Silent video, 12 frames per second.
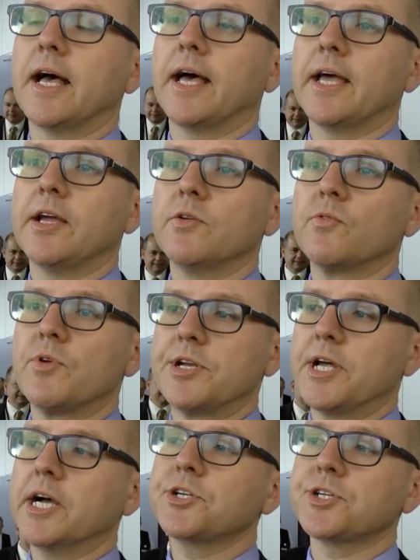a
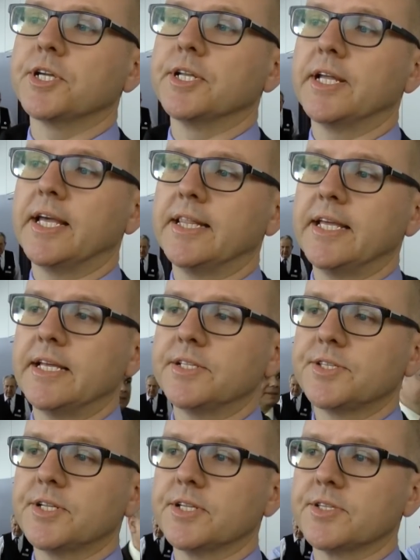reduction in the
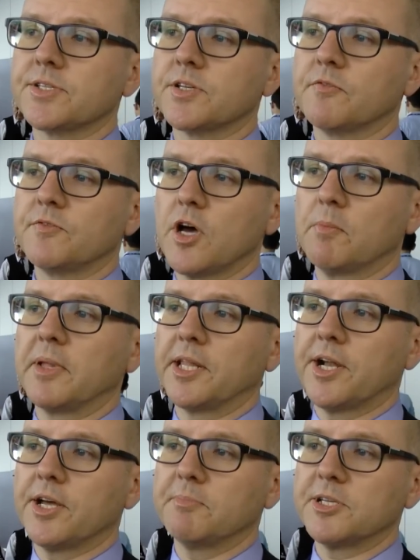incidence of
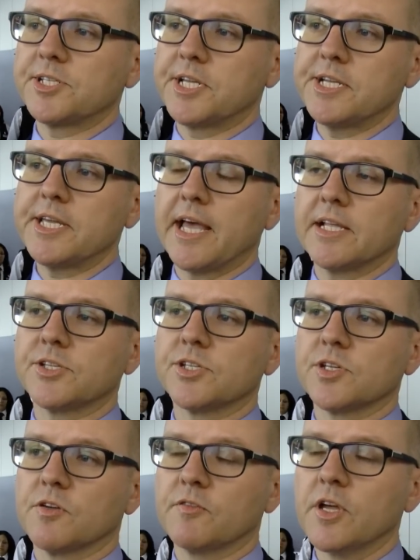non-melanoma skin
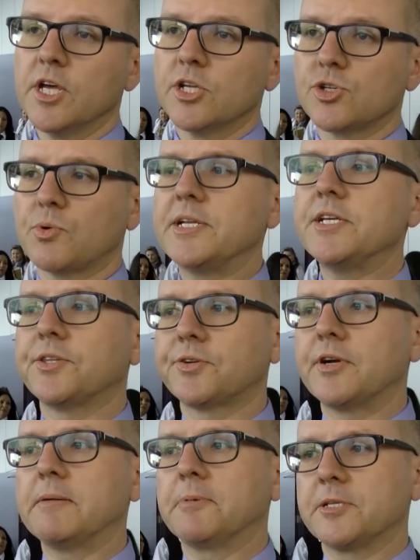cancers of
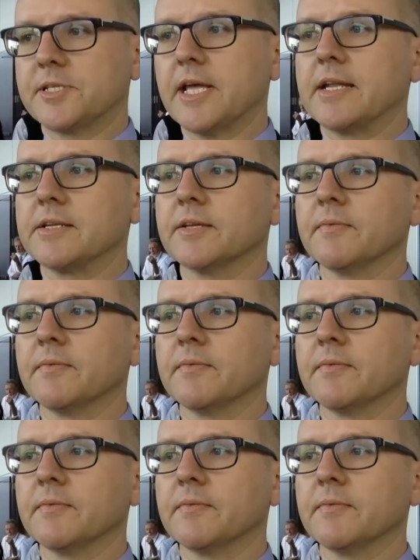23%.